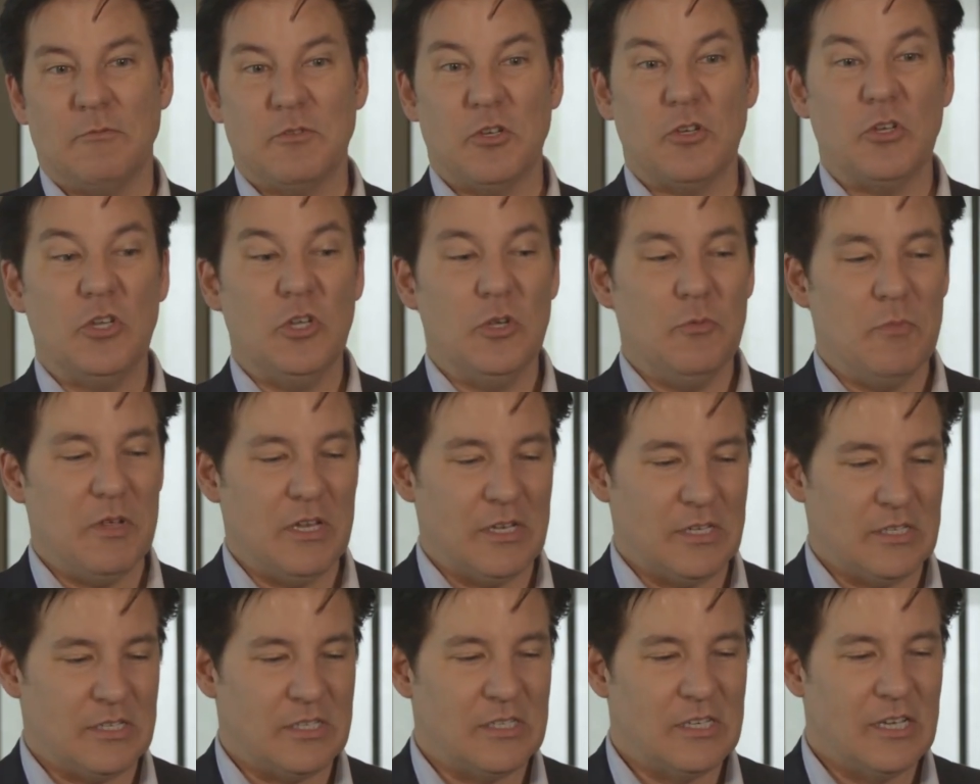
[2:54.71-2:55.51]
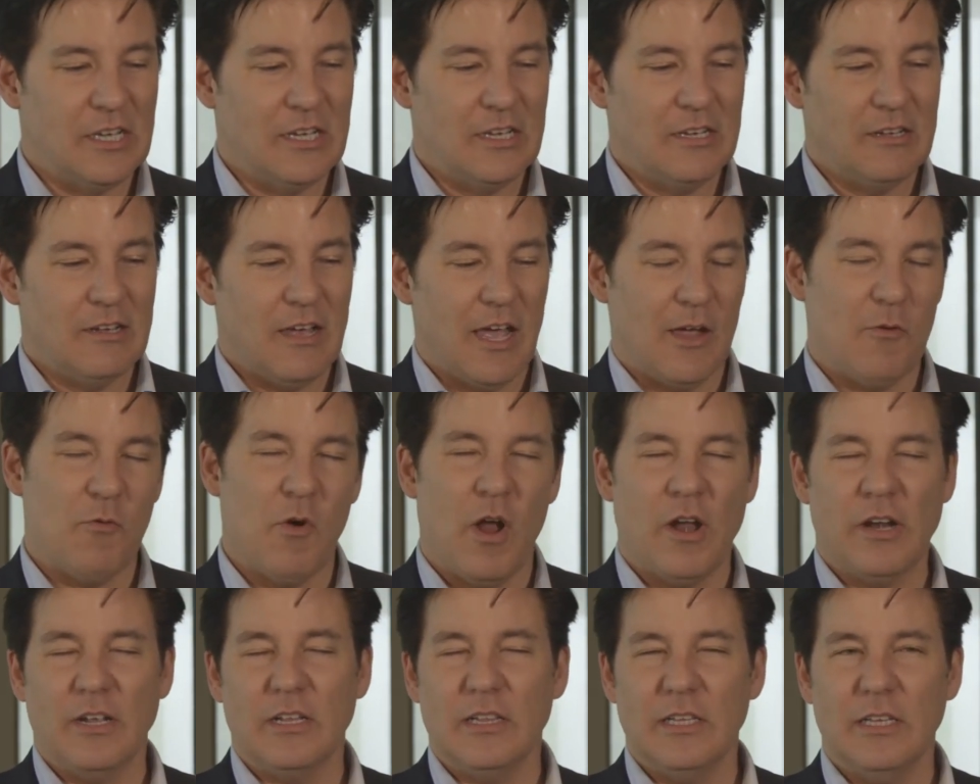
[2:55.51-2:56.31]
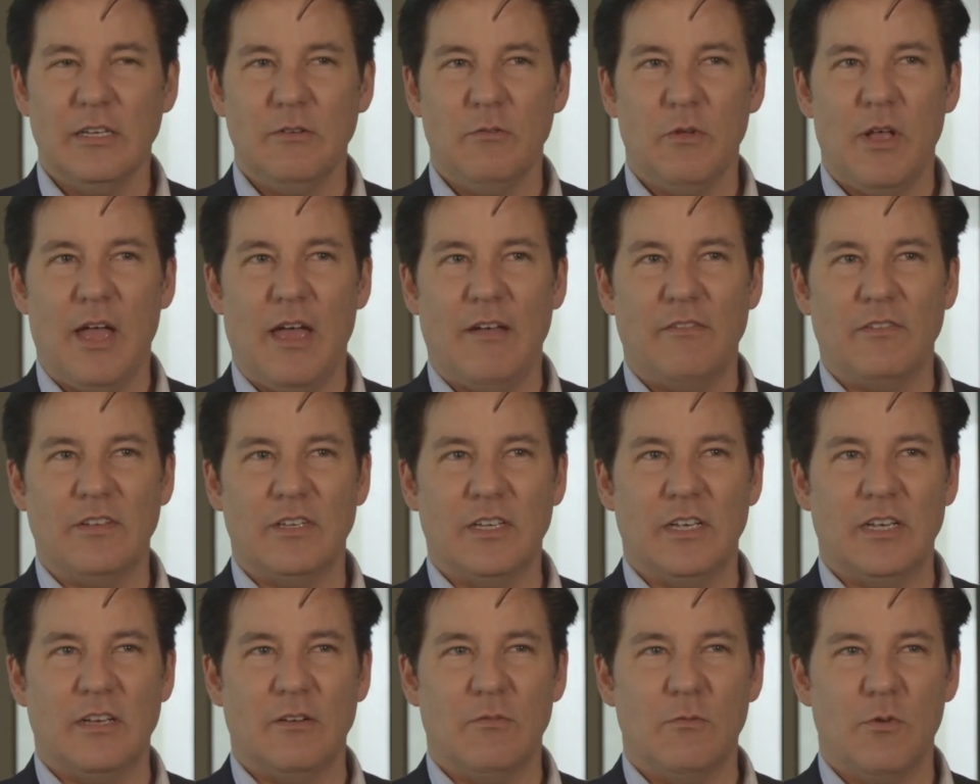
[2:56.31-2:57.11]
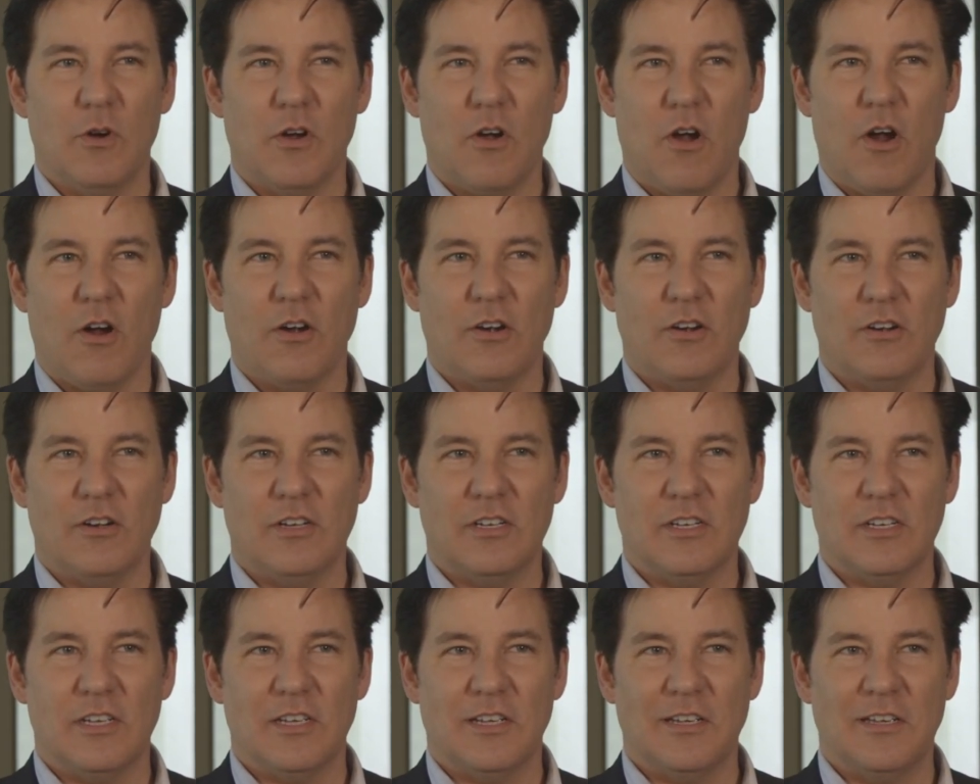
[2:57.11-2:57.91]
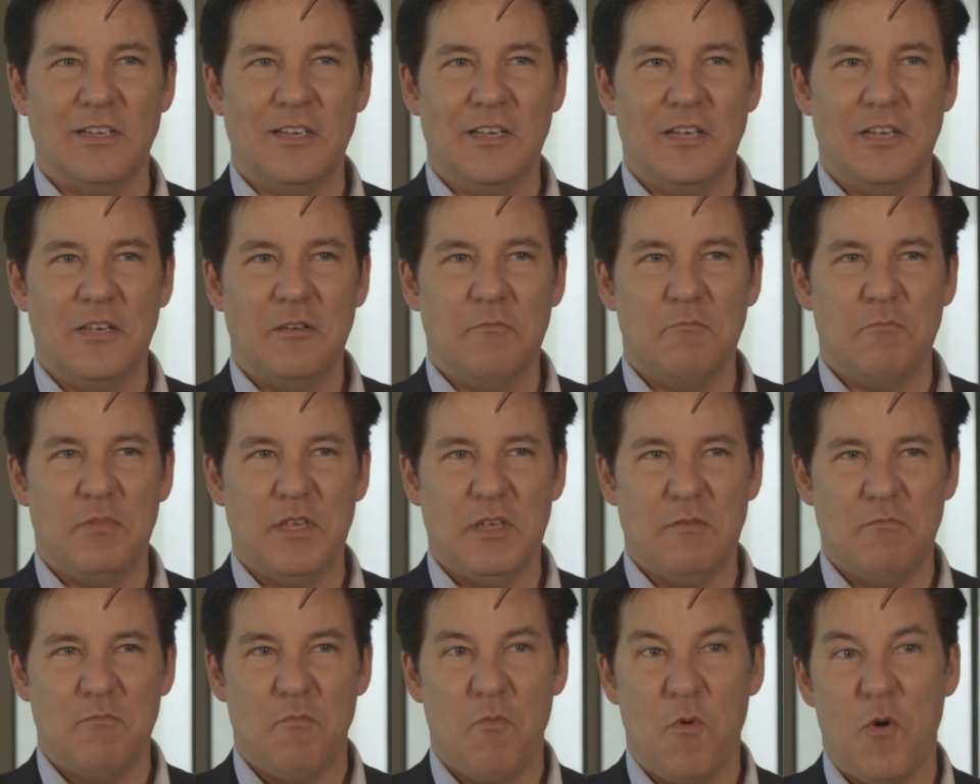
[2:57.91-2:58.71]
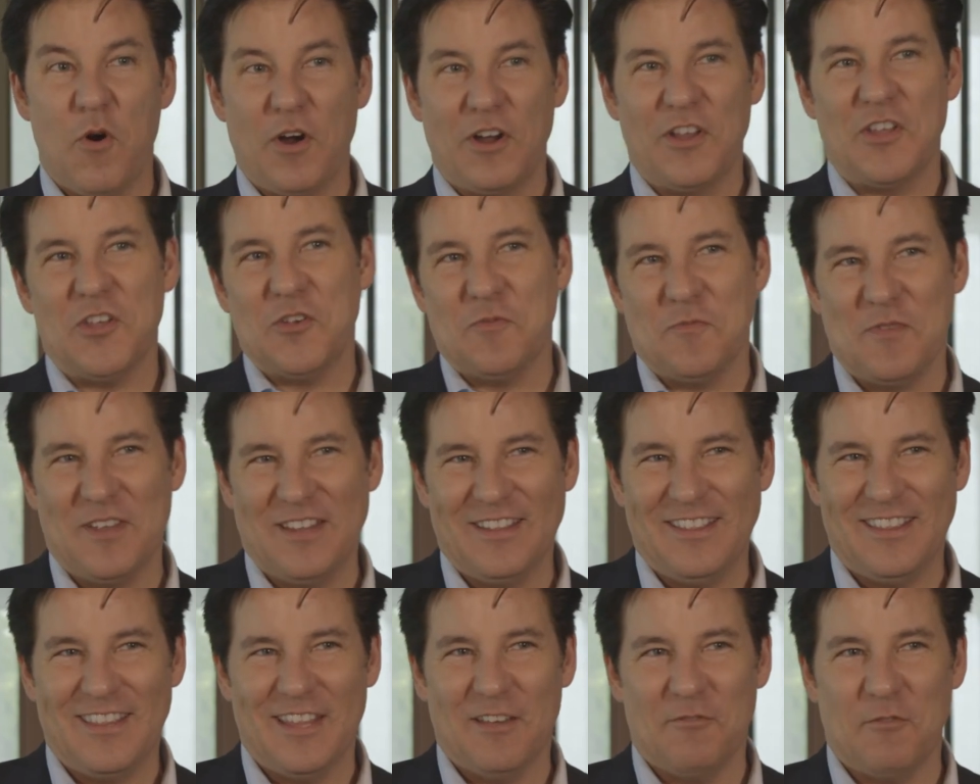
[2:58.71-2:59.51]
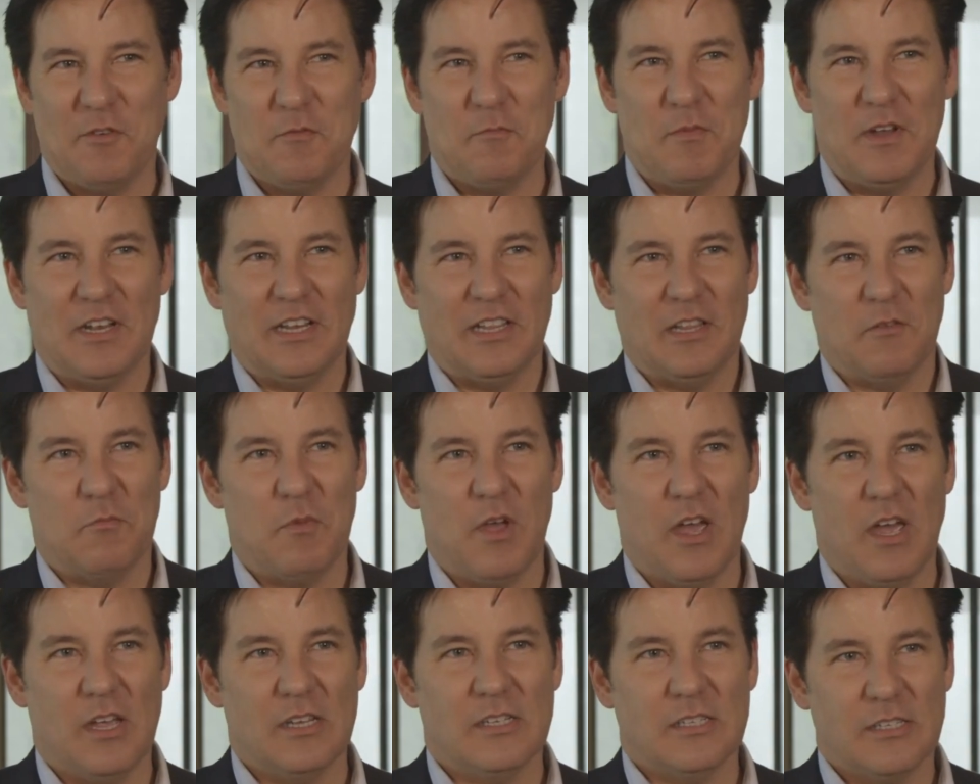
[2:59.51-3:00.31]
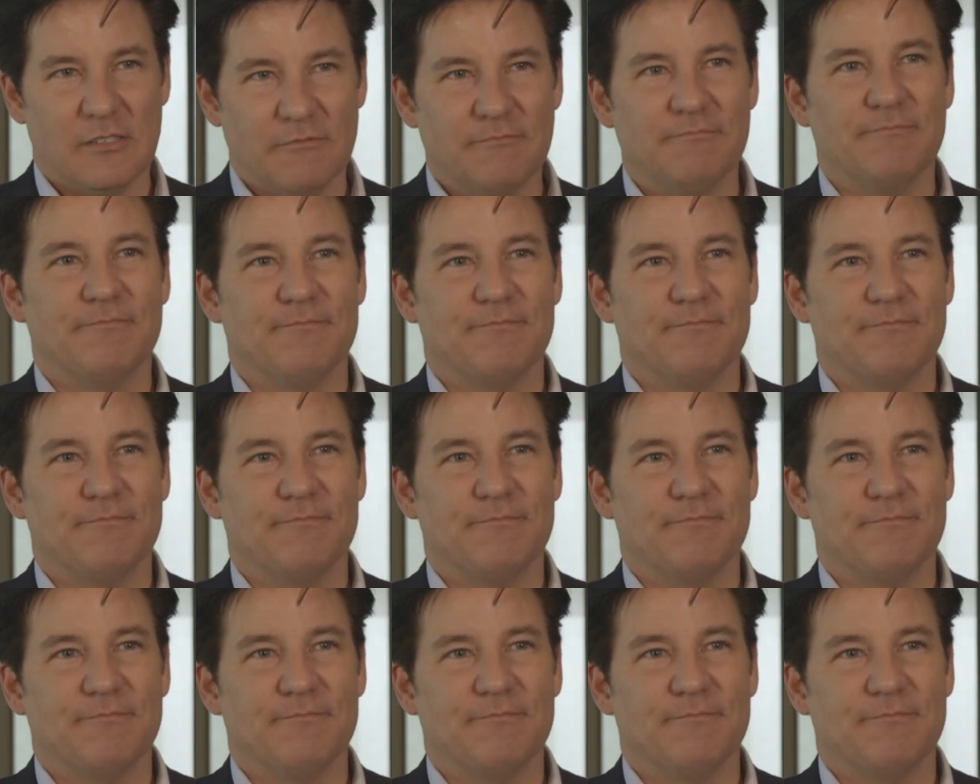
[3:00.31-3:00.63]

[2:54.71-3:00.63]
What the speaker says: So humans, ironically, will have to work harder to be more human than we've been in the past.